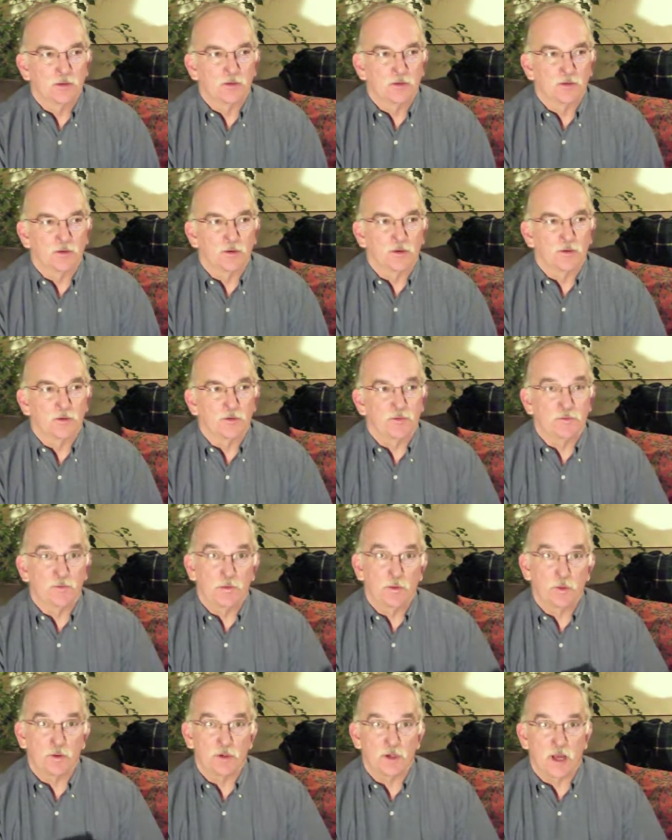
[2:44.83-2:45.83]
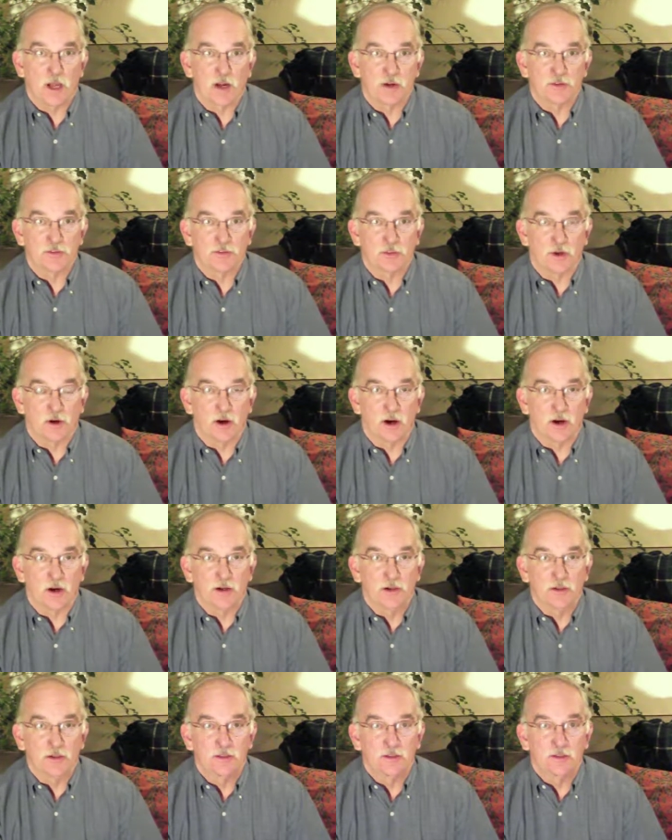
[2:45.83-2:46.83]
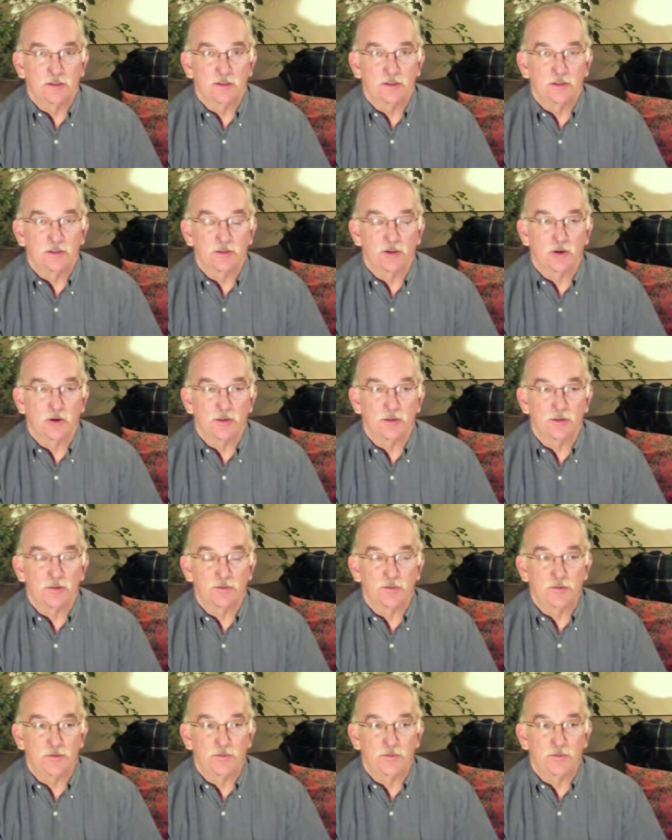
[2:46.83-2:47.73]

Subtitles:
The fewer dollars there are, or the